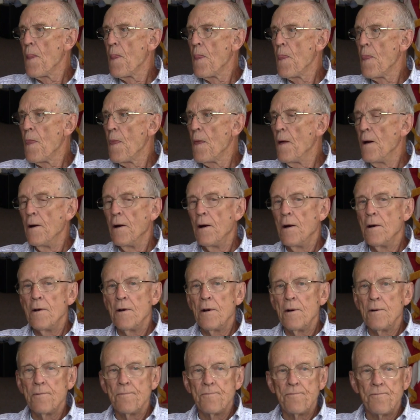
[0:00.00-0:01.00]
then, or?
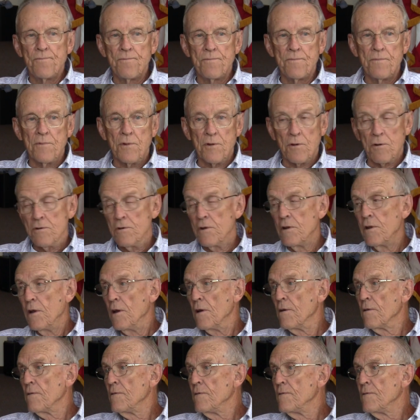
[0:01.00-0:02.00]
Good
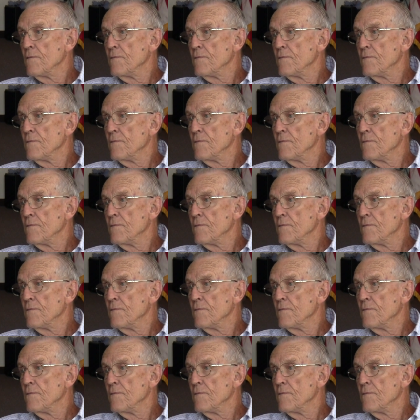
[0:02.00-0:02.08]
have.